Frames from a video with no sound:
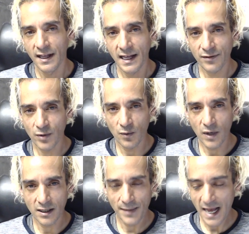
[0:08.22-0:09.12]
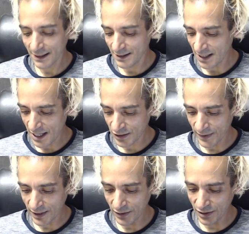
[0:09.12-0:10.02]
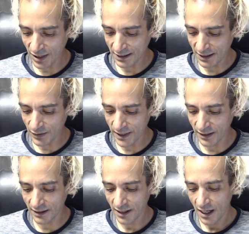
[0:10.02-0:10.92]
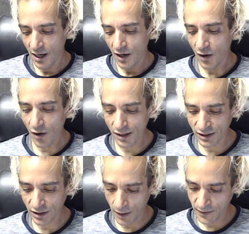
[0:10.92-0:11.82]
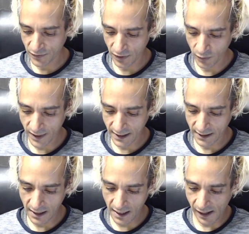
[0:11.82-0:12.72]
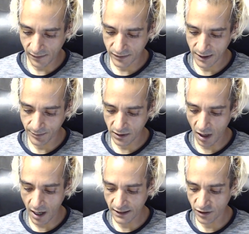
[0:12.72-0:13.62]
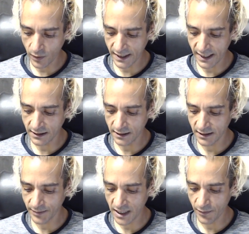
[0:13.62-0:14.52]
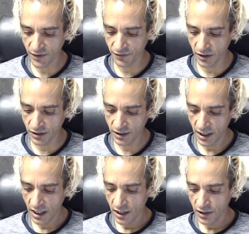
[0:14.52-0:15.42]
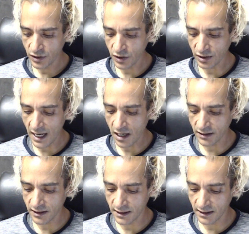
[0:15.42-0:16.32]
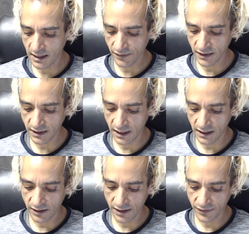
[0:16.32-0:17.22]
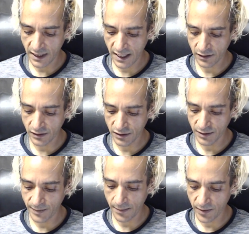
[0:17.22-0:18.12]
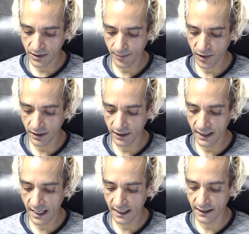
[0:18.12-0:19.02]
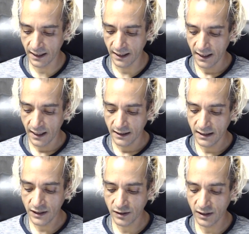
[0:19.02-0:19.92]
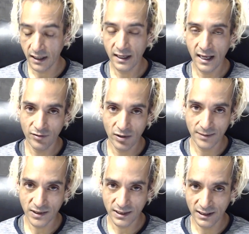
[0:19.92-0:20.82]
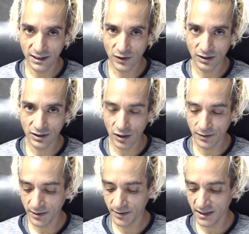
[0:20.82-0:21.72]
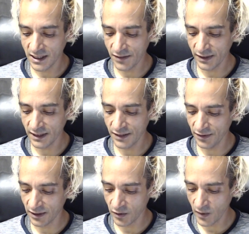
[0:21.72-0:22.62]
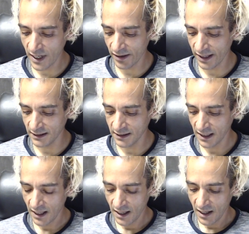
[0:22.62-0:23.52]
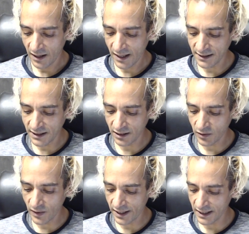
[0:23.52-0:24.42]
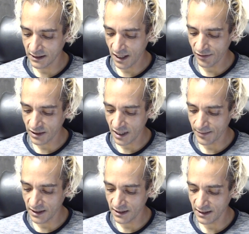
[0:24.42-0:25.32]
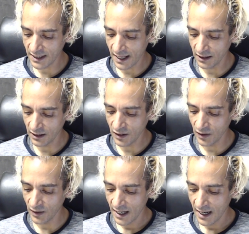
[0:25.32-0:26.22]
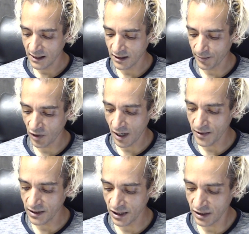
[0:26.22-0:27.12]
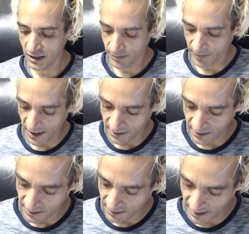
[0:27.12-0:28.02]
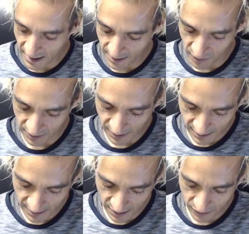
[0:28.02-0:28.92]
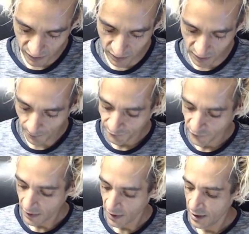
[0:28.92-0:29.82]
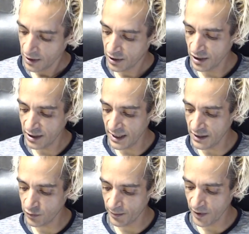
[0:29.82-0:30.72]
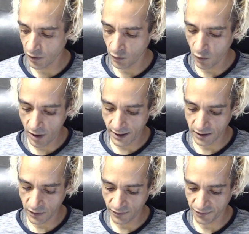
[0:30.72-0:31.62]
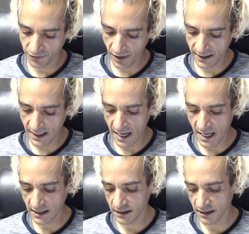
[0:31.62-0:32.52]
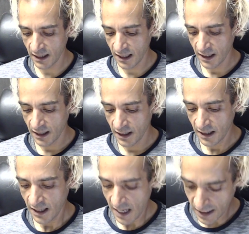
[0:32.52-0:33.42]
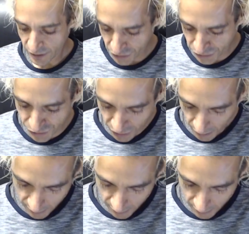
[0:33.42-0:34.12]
Hey everyone, welcome back to Astro Week Who's Hot This Week horoscopes for the week of August twenty-eighth to September first, two thousand seventeen. They're right for the Echo newspapers up here in Canada. These and hey everyone, I'm Sunny. These horoscopes are specifically for Aquarius. All right, dear Aquarius, love stops in to say hello as a proposition is placed on the table. Hey, that's cool. Good deeds will be rewarded. So if a friend asks asks